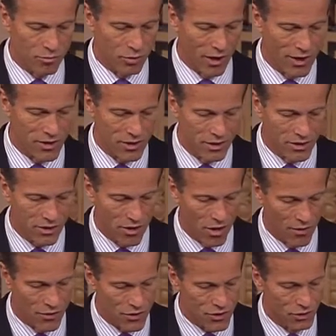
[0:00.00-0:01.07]
President. It's
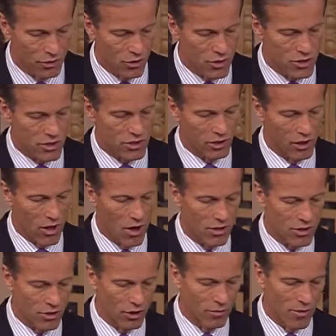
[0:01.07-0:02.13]
called the Solutions to
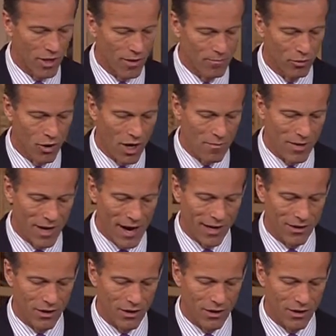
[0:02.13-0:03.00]
Long-Term Unemployment Act.